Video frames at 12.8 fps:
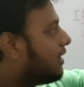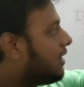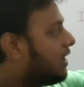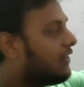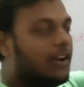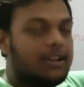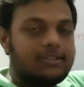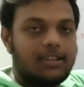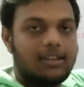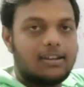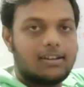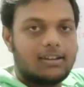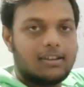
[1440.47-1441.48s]

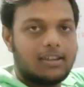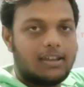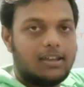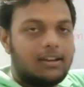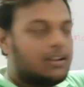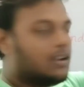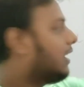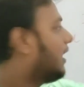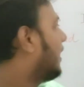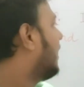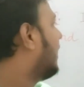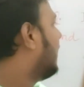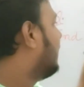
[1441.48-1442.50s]
divisor here,
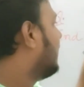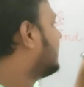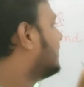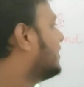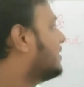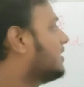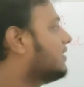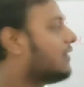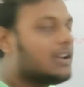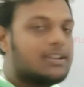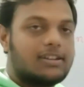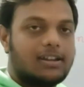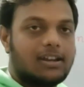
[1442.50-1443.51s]
and fx is
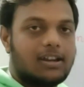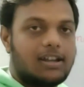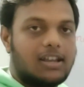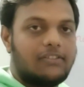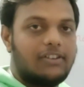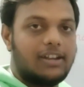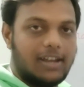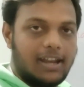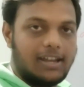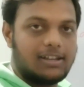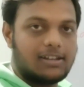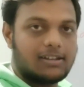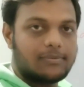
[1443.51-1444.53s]

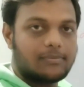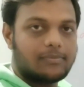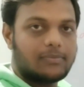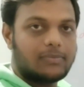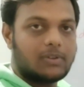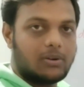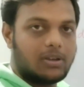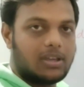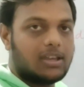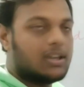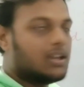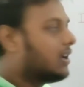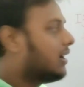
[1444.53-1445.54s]
dividend.
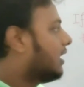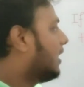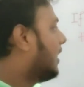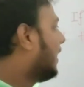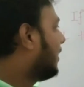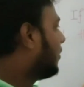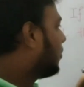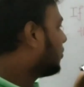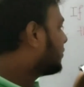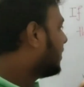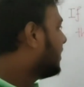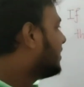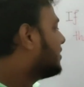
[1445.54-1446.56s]
Okay, and
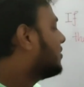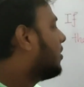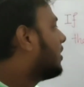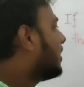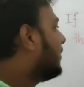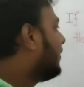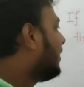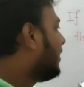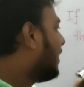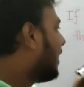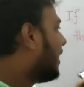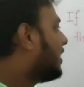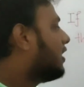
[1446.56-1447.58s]
quotient is not given,
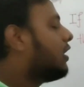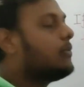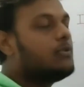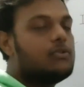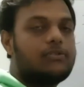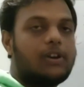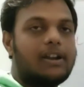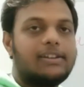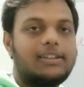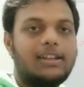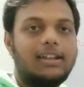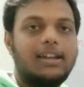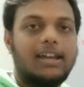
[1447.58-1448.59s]
and you have to find
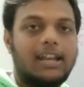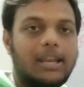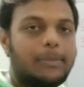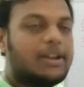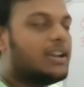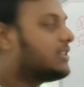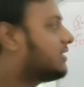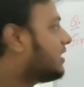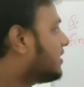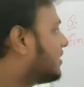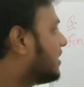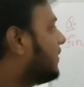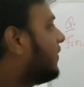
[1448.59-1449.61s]
the remainder.
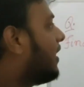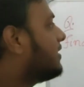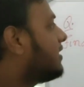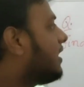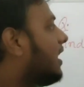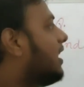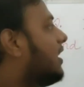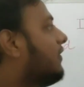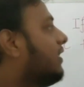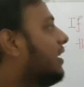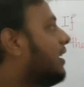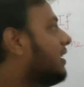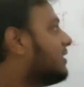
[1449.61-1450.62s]
Just divisor and
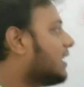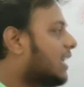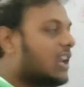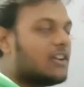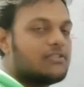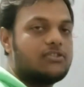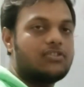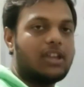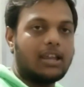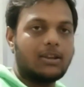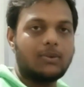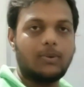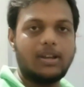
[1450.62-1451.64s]
dividend is enough to
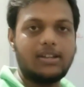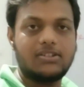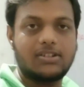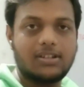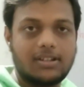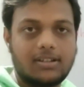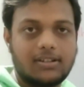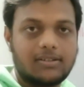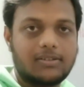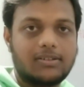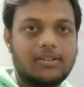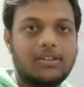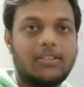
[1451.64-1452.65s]
calculate
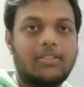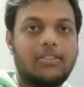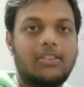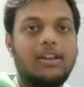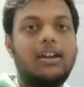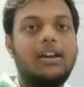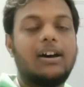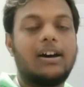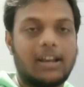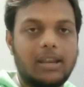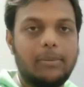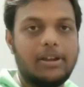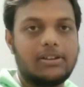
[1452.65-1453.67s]
the
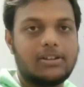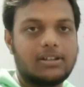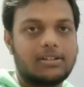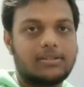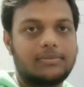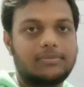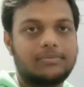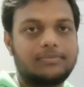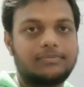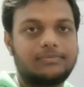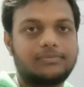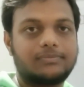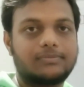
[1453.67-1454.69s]
remainder.
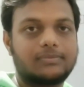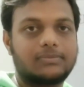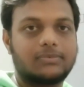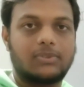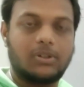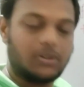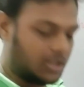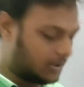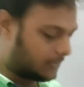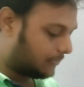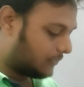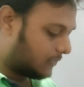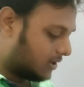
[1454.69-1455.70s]

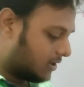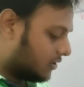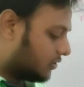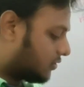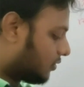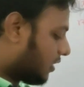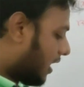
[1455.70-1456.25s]
Okay, so